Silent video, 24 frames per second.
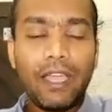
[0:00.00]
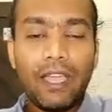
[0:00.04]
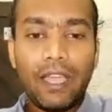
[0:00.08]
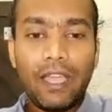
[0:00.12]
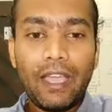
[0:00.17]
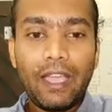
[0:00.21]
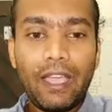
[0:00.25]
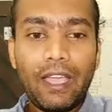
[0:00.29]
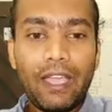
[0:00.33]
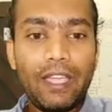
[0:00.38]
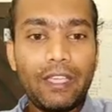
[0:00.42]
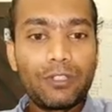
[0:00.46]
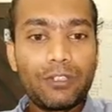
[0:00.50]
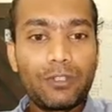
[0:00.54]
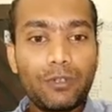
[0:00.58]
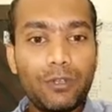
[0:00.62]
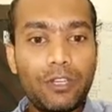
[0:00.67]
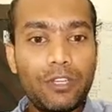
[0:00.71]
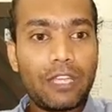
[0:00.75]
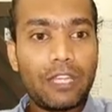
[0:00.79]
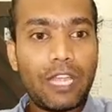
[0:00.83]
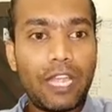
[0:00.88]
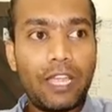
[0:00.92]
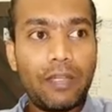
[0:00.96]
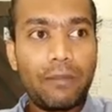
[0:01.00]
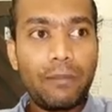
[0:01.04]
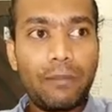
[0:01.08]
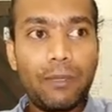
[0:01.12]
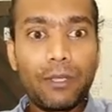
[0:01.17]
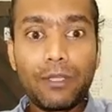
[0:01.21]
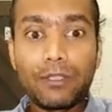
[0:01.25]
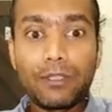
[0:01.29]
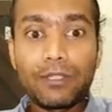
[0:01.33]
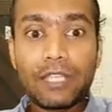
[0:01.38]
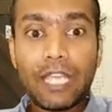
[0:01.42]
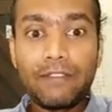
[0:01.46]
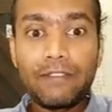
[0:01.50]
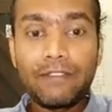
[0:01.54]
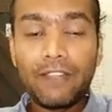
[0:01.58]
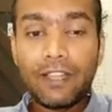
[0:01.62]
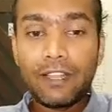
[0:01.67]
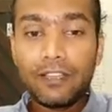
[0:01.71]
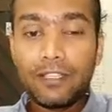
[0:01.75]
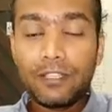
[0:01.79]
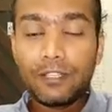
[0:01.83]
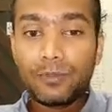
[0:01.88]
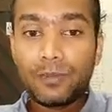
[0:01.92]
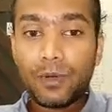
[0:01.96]
hey Suraj, because I've
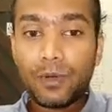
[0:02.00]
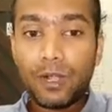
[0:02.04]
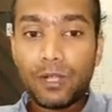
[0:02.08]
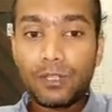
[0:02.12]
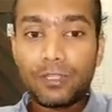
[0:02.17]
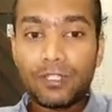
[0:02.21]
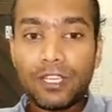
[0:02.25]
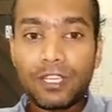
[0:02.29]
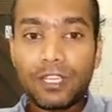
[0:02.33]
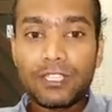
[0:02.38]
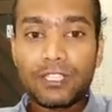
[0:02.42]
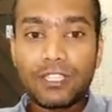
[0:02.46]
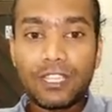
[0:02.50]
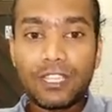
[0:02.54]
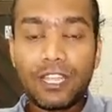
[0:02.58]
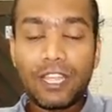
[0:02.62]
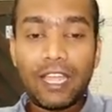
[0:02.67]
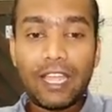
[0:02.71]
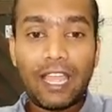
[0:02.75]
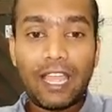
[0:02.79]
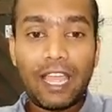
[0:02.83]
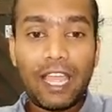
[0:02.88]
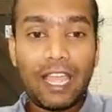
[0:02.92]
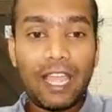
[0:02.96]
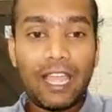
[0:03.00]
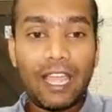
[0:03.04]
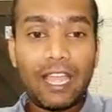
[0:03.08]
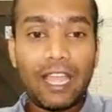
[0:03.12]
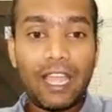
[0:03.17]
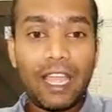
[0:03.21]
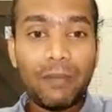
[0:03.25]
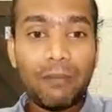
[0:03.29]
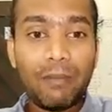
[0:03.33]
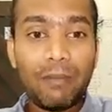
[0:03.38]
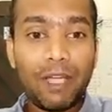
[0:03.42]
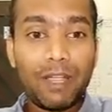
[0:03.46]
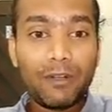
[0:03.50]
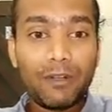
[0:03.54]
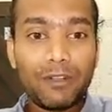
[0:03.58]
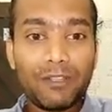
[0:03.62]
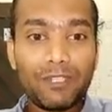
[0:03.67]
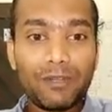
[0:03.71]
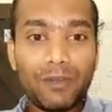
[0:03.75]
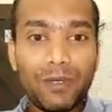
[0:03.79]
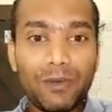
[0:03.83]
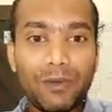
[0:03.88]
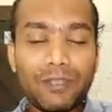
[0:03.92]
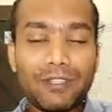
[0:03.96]
done these projects, my
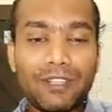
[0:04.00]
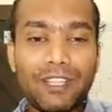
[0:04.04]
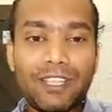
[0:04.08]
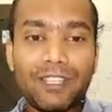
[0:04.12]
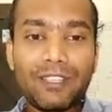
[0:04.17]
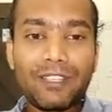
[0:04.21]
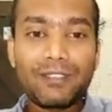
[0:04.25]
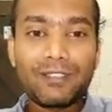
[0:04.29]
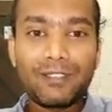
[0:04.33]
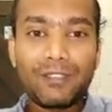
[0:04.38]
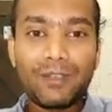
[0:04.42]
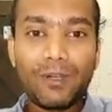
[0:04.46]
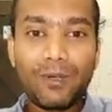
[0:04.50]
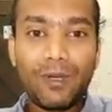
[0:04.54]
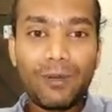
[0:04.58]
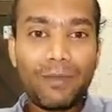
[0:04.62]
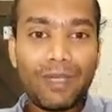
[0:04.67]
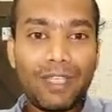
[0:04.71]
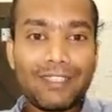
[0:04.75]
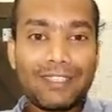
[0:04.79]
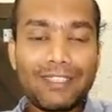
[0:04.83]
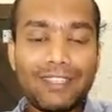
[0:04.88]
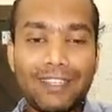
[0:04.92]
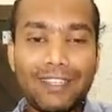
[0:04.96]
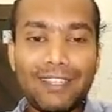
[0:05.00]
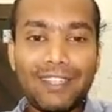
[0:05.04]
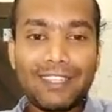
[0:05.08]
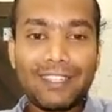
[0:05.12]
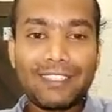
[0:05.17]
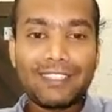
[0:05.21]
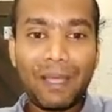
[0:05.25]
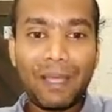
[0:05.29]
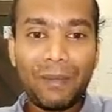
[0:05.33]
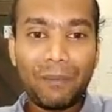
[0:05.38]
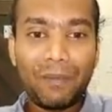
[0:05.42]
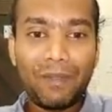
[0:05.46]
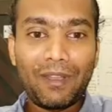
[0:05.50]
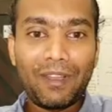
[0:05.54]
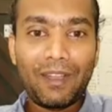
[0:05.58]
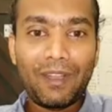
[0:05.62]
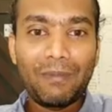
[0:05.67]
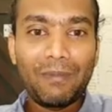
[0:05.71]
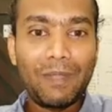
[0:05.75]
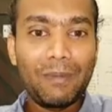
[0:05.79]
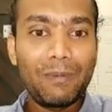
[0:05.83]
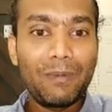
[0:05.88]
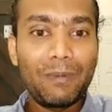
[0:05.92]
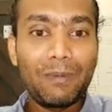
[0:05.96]
resume was like so amazingly accepted, and
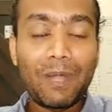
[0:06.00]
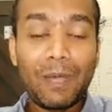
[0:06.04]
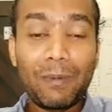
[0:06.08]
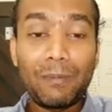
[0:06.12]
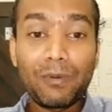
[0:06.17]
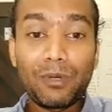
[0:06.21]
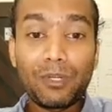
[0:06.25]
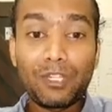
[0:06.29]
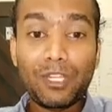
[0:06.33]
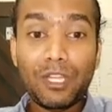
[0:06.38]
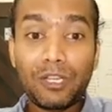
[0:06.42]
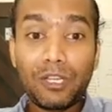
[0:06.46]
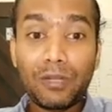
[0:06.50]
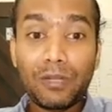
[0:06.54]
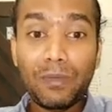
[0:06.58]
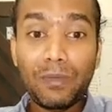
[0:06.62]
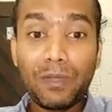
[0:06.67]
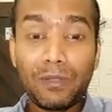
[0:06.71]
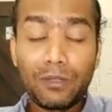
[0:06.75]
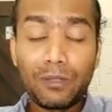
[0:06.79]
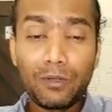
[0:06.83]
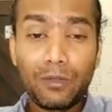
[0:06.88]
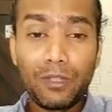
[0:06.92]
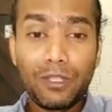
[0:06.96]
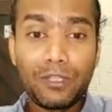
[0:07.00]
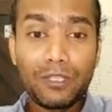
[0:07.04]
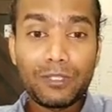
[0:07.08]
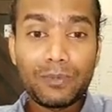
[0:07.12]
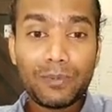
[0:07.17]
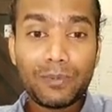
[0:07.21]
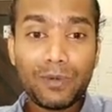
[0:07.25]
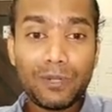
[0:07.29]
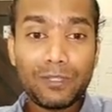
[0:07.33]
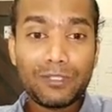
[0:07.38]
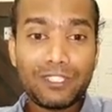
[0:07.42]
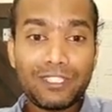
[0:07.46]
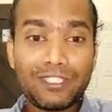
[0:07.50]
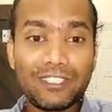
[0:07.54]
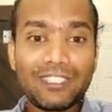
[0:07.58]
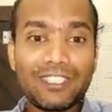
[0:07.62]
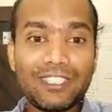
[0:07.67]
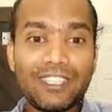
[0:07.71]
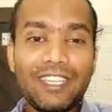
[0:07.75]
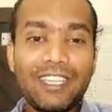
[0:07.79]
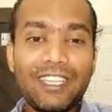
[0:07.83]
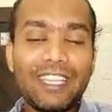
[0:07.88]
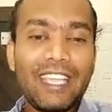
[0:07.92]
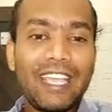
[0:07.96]
people appreciated me doing these projects.
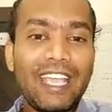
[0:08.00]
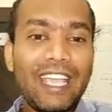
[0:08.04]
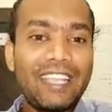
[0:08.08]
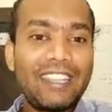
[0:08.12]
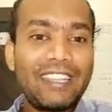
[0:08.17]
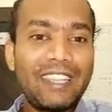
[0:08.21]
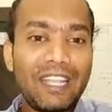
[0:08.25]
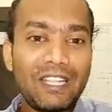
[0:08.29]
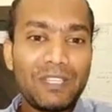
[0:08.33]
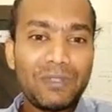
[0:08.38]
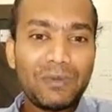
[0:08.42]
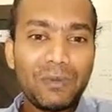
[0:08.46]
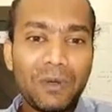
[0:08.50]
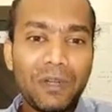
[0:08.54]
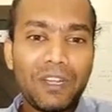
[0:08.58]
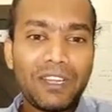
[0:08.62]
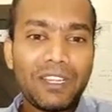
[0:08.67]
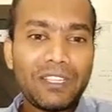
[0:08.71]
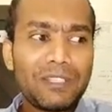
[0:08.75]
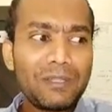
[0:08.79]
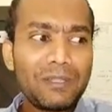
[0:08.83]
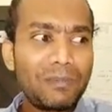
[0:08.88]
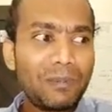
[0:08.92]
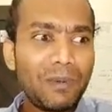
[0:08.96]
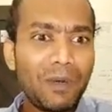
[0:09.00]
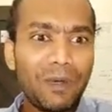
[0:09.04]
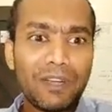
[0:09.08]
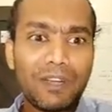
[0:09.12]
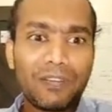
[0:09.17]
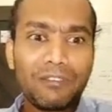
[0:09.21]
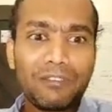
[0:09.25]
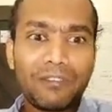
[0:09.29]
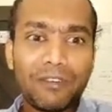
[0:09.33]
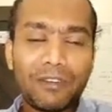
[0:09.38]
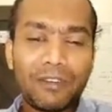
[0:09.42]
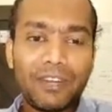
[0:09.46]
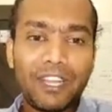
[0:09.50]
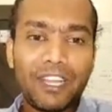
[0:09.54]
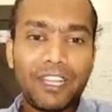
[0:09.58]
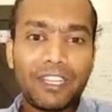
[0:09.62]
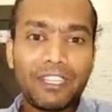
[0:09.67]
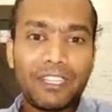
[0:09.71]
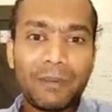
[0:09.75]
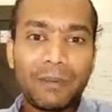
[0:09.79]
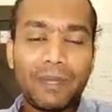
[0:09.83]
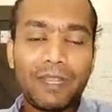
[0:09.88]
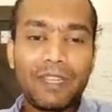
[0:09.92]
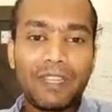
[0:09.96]
That's what it is important for, right?
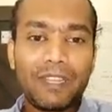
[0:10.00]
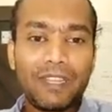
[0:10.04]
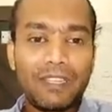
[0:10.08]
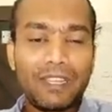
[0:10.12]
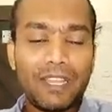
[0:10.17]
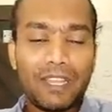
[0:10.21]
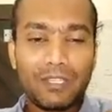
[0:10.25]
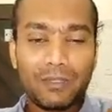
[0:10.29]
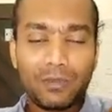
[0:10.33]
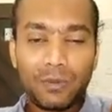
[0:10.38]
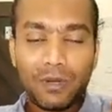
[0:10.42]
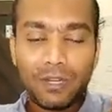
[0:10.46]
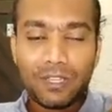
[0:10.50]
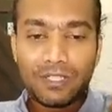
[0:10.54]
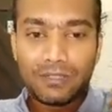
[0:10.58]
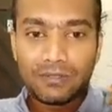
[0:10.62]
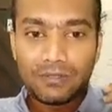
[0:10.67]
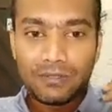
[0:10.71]
I mean, that's what is